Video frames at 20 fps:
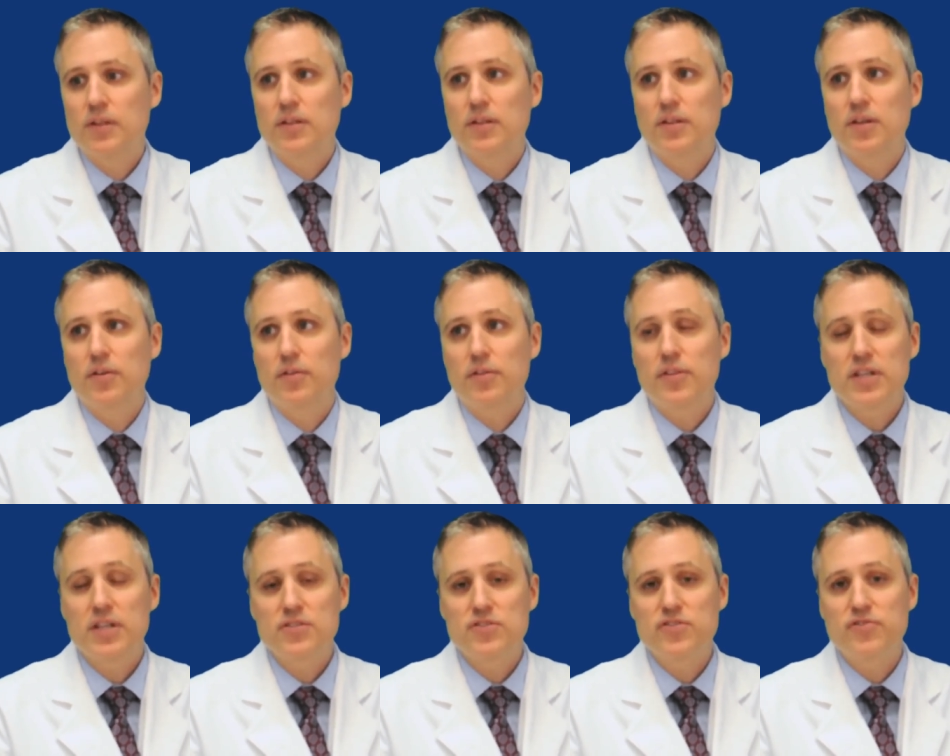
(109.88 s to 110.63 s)
you know,
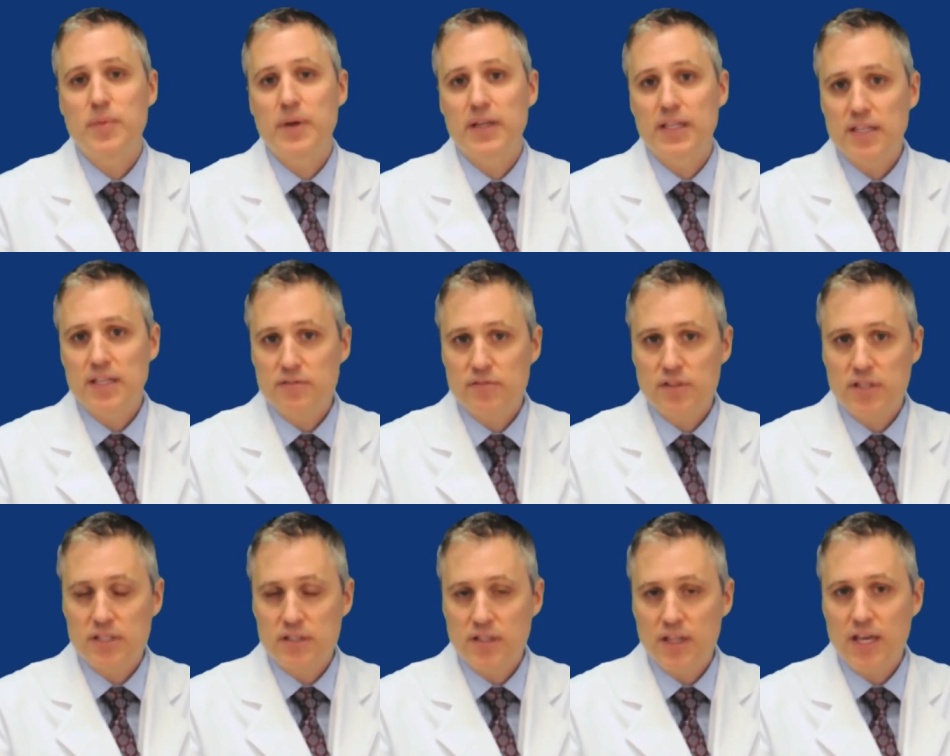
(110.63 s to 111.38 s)
things you've been
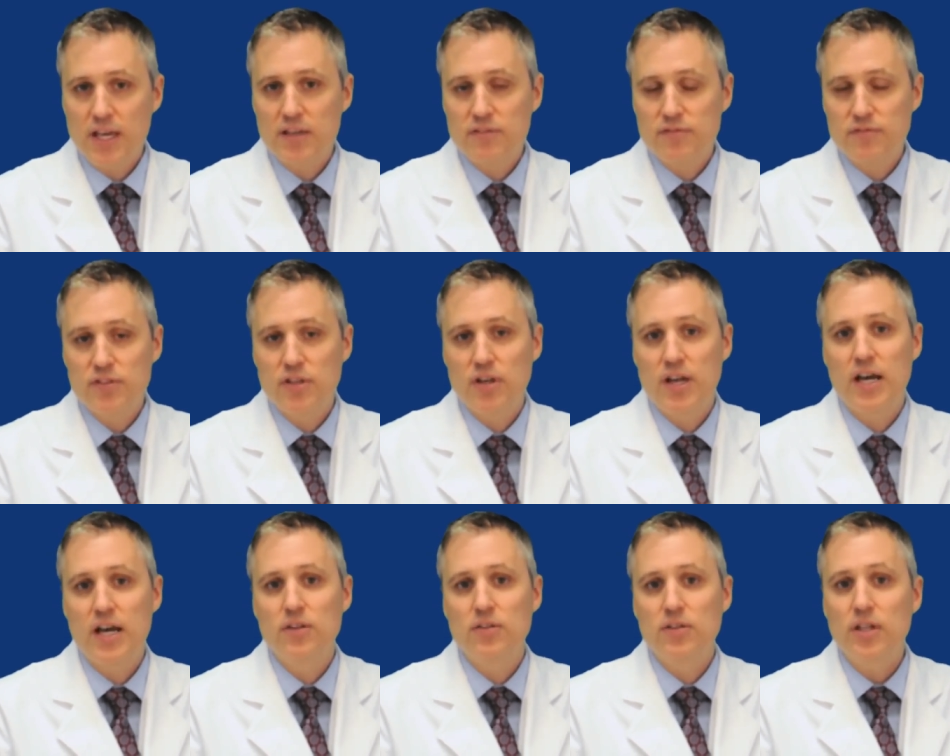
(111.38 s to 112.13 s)
given in life, you know,
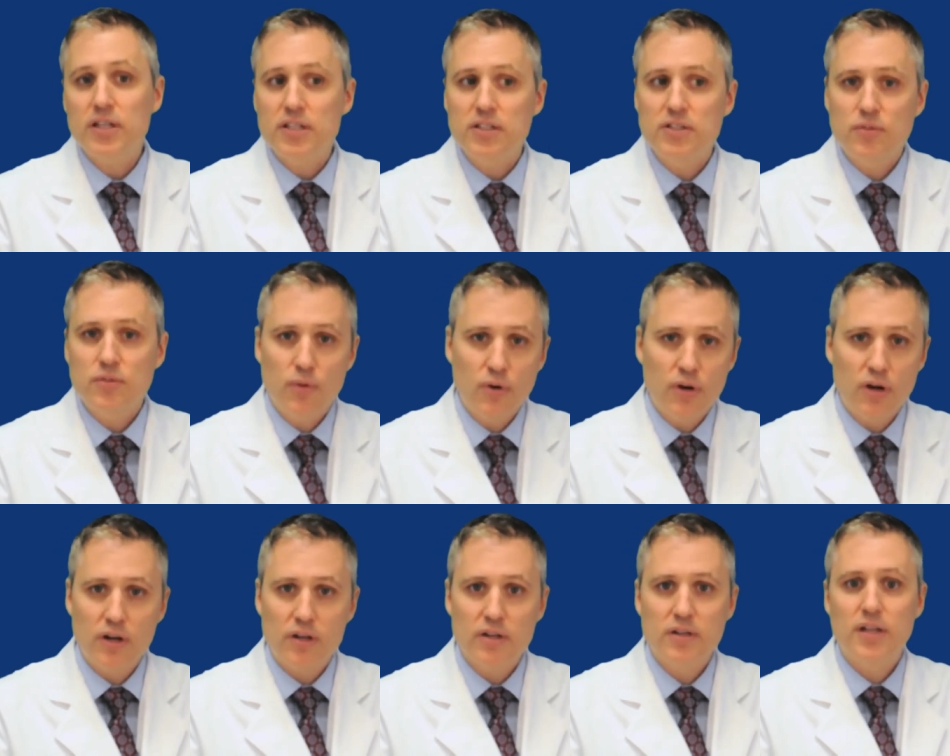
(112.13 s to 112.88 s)
how lucky you
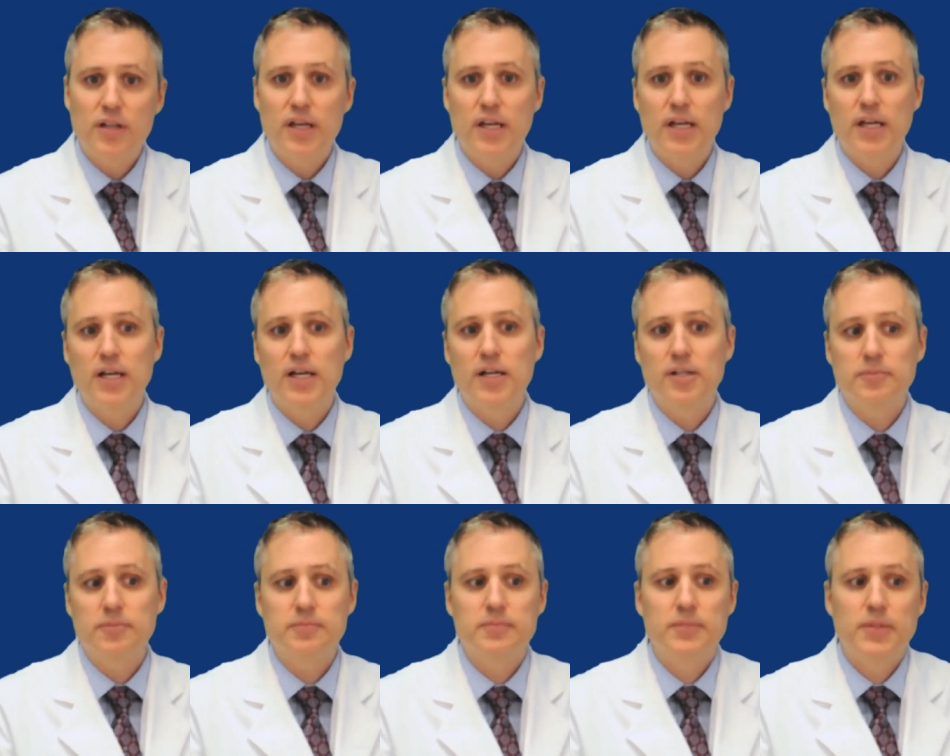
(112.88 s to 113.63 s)
are,
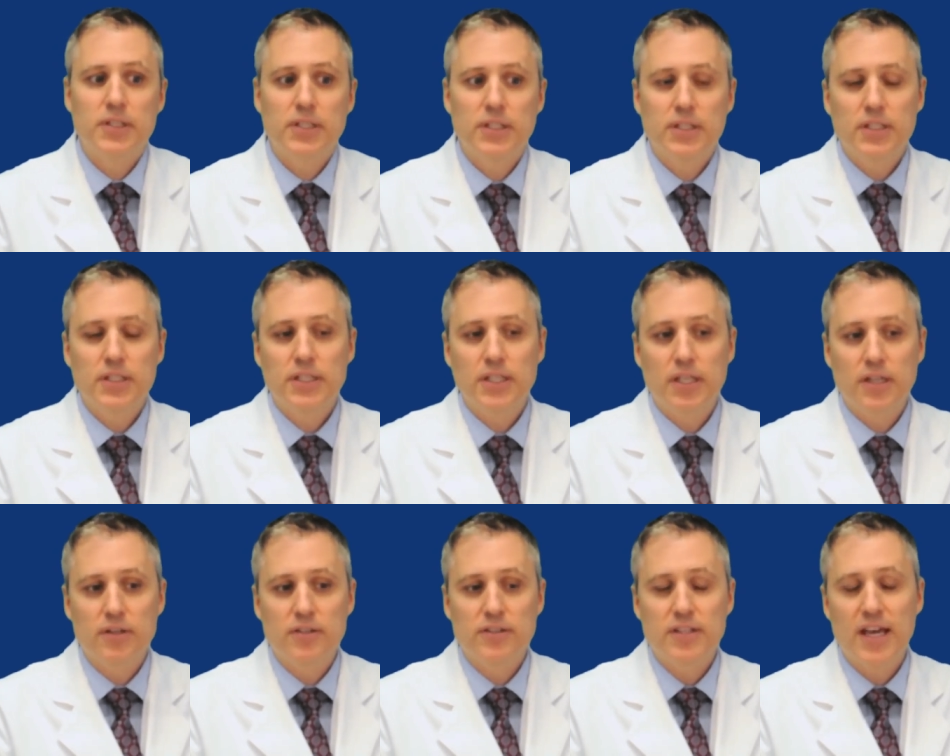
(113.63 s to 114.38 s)
um, you
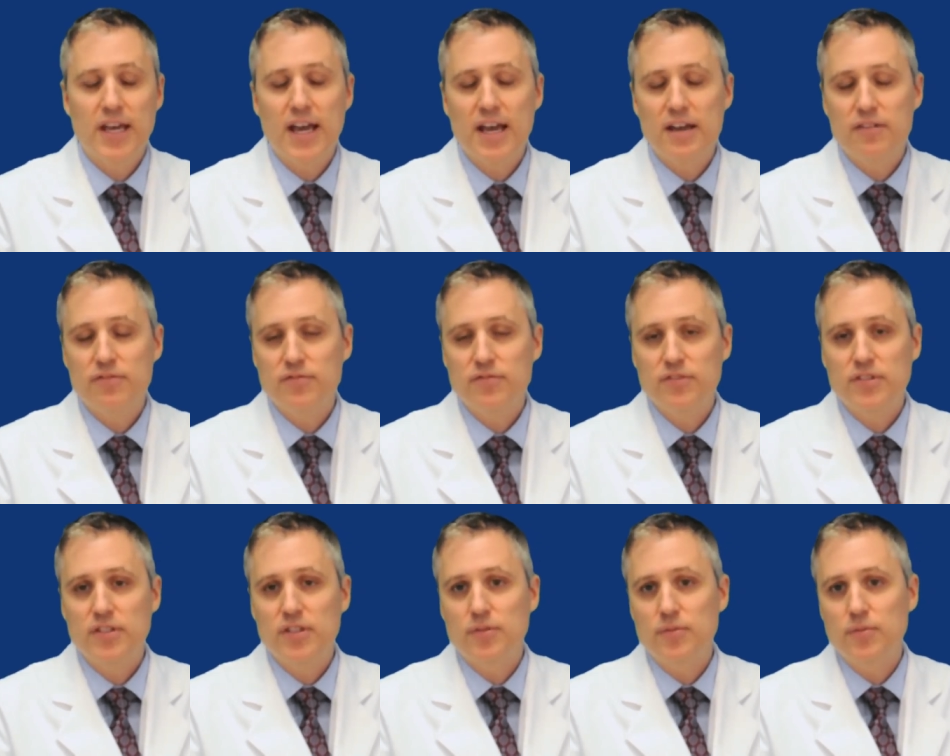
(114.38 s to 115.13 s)
know, to have
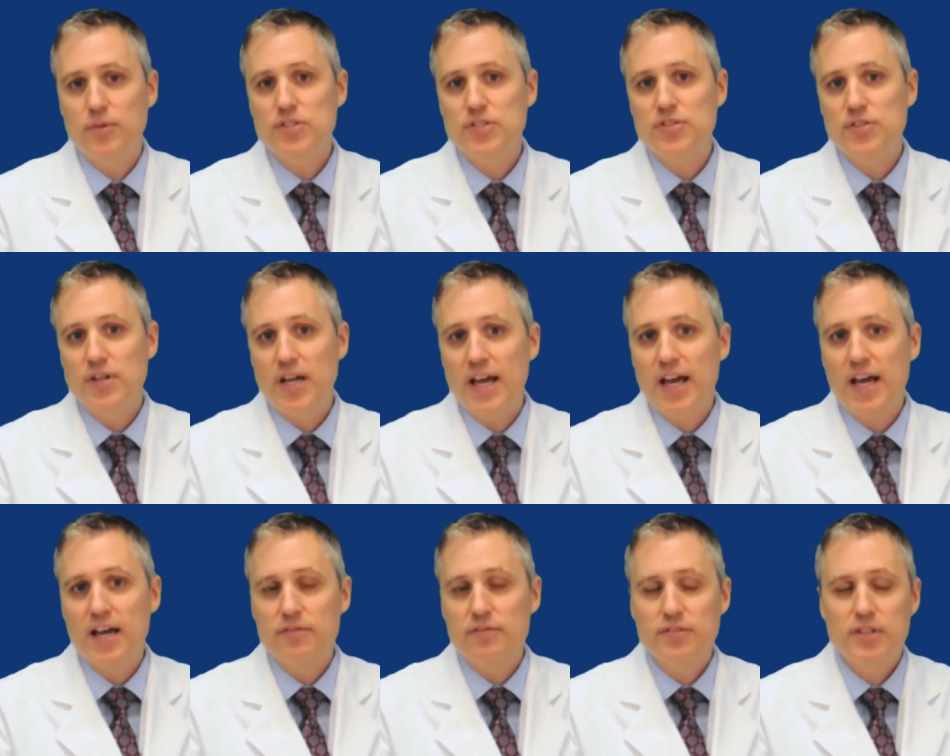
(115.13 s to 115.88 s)
what you
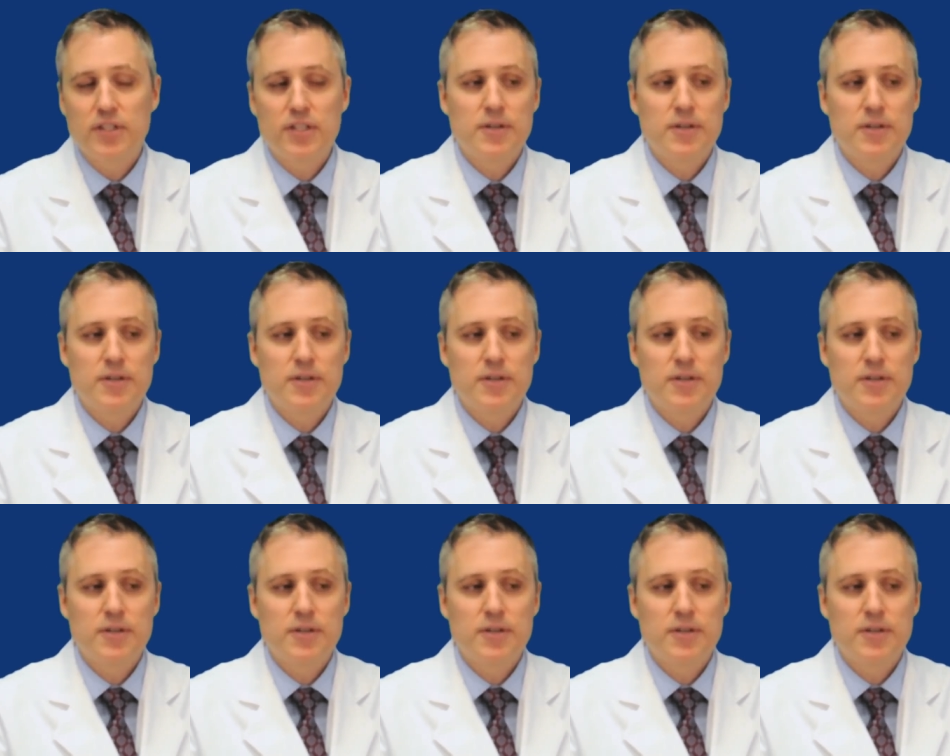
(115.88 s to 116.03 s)
have.